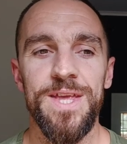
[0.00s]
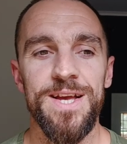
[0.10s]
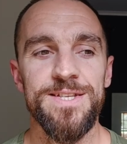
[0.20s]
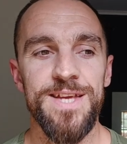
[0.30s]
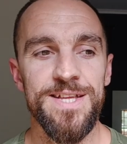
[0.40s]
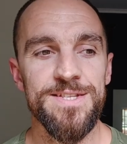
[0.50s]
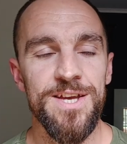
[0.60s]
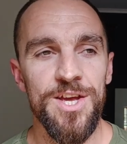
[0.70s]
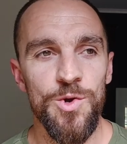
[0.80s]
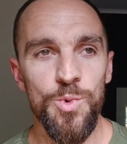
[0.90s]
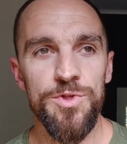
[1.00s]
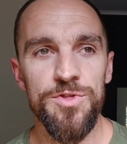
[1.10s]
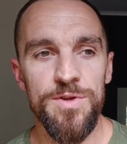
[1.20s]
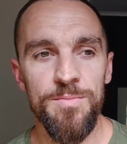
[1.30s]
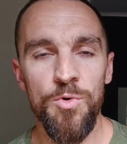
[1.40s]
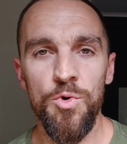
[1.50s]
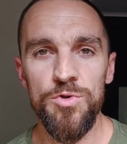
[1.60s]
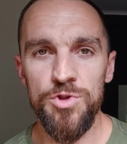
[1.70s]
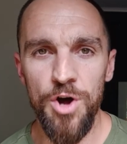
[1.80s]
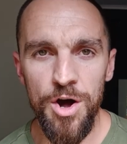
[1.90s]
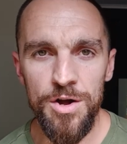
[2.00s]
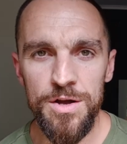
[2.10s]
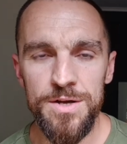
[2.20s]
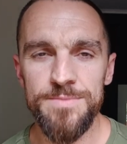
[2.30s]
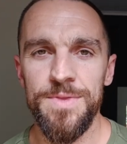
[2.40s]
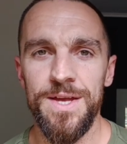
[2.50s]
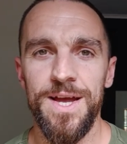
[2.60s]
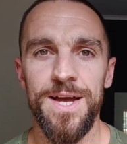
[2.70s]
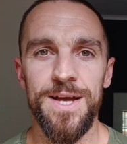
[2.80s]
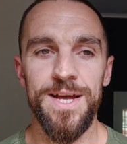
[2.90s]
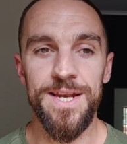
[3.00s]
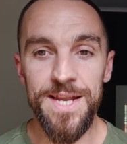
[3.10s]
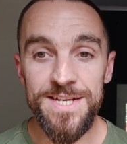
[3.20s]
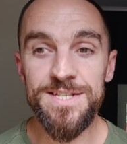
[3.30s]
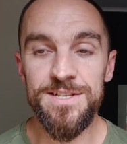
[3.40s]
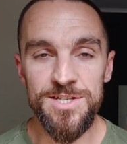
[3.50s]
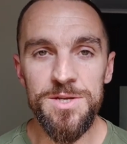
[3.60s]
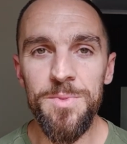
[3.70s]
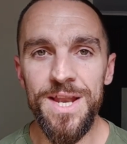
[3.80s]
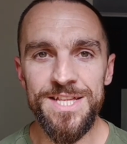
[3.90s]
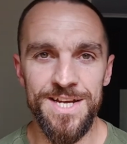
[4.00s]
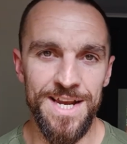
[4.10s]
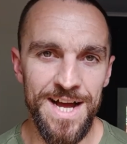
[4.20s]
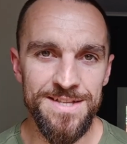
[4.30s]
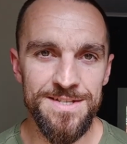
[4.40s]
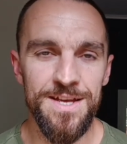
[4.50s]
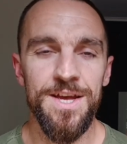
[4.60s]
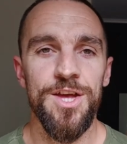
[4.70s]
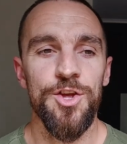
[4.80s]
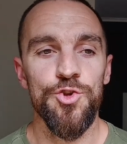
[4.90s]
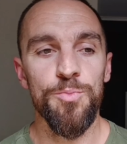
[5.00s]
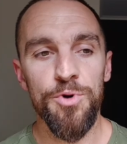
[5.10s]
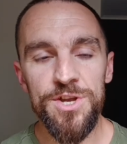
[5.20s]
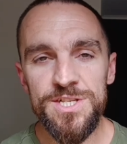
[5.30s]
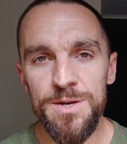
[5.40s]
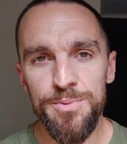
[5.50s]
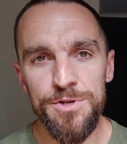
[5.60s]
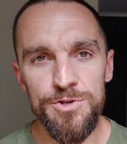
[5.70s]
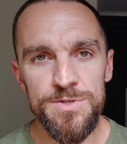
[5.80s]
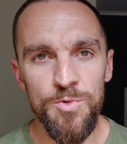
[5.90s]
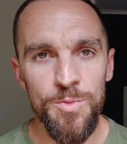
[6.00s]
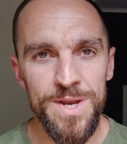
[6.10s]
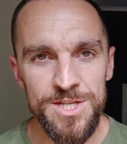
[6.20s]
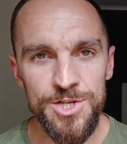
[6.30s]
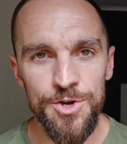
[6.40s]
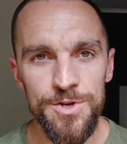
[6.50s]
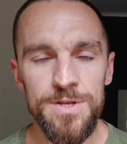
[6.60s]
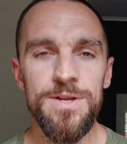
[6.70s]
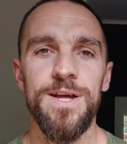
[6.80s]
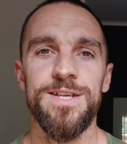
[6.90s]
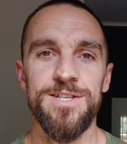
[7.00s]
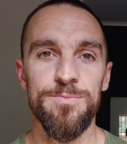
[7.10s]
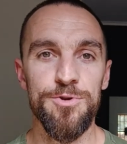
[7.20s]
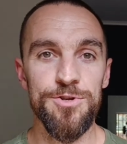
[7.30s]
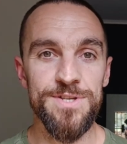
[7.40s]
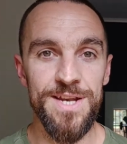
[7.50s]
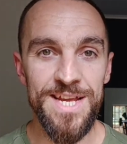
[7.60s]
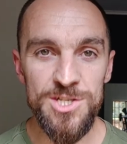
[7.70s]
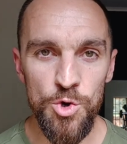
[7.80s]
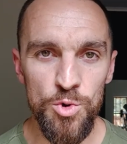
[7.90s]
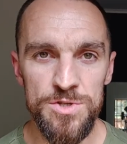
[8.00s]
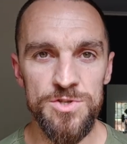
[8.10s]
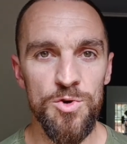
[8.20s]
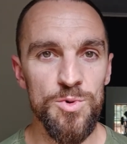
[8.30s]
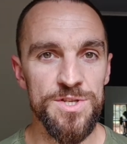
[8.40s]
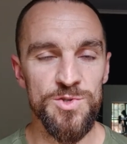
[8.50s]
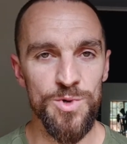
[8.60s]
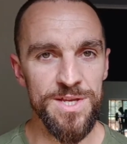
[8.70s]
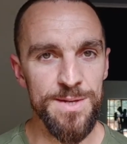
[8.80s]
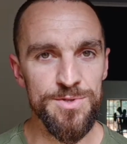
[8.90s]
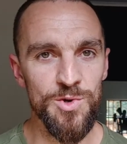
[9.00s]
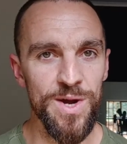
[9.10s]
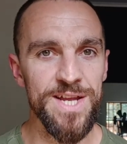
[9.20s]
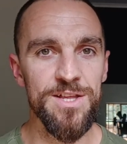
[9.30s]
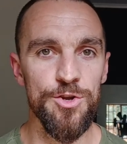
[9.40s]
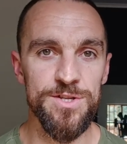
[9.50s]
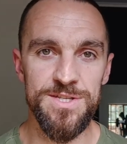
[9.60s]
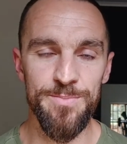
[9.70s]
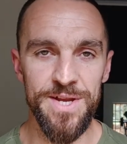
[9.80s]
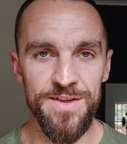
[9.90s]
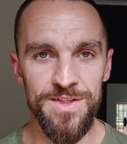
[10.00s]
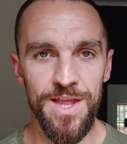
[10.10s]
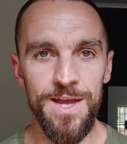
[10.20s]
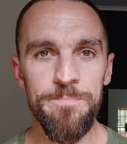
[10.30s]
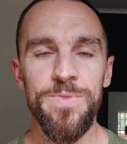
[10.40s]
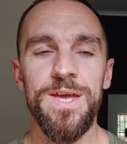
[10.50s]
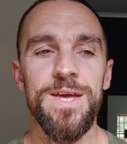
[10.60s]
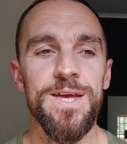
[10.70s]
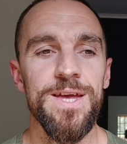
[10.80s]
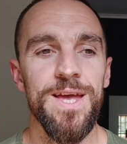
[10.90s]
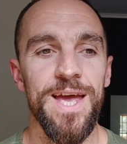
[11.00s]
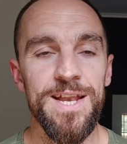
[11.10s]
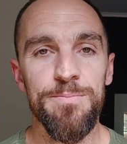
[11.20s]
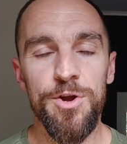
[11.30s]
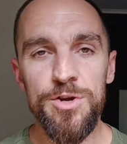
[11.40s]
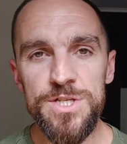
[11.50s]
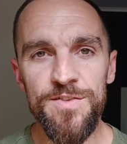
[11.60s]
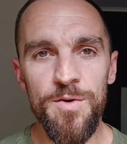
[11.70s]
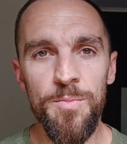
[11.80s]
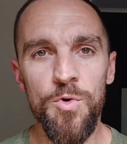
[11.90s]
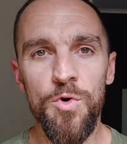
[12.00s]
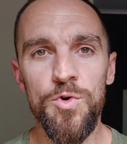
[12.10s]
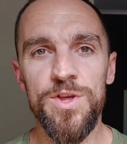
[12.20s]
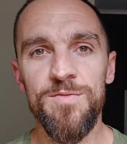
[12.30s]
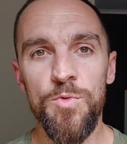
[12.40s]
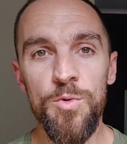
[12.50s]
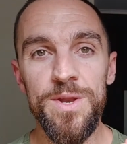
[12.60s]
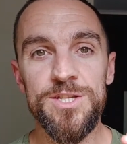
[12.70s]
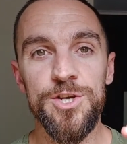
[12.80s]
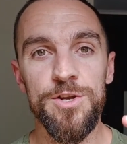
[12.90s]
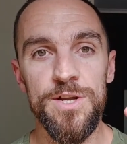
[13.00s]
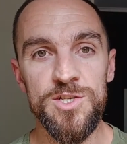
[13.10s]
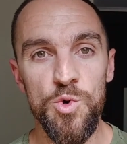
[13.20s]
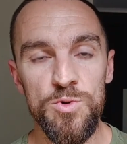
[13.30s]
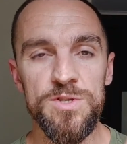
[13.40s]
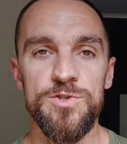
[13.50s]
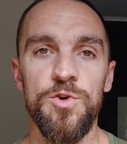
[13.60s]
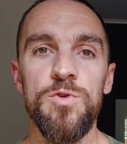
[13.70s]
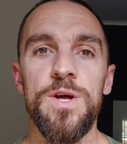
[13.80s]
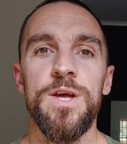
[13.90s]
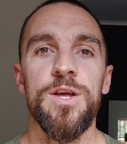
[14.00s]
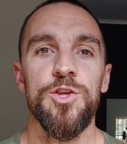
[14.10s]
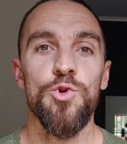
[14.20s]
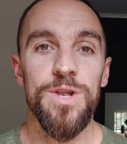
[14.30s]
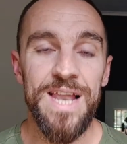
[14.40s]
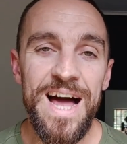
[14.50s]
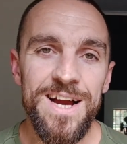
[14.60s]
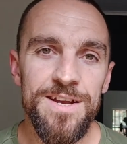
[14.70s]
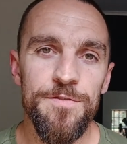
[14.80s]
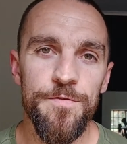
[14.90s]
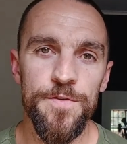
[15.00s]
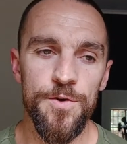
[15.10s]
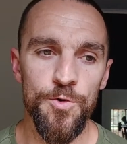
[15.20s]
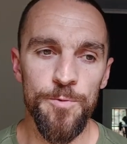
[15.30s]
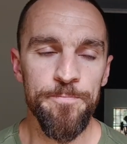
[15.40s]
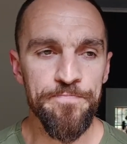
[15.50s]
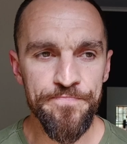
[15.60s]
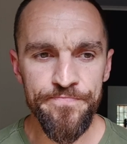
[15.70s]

is that with more dark and less stimulating light, your body's gonna produce more melatonin. It's gonna produce less cortisol, which is what keeps you awake and alert at the beginning of the day. And because you have more melatonin, less cortisol, you'll likely feel